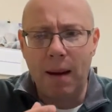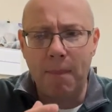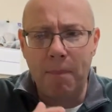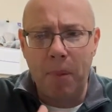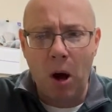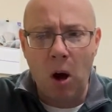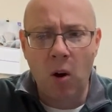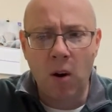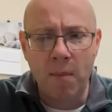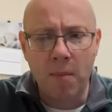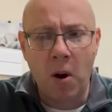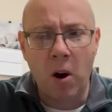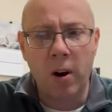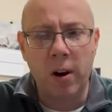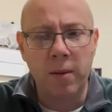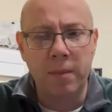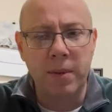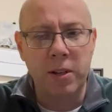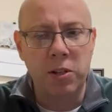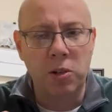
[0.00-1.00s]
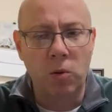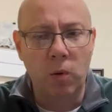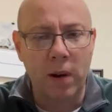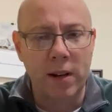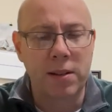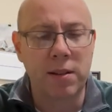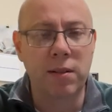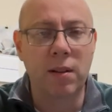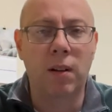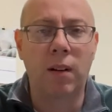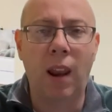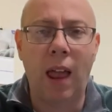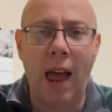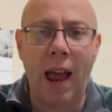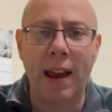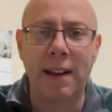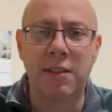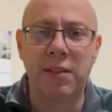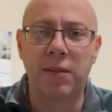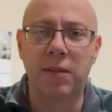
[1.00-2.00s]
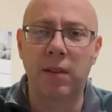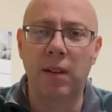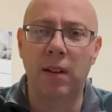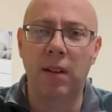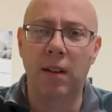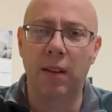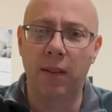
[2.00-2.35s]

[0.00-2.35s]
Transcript: Paul and Barnabas risked their lives,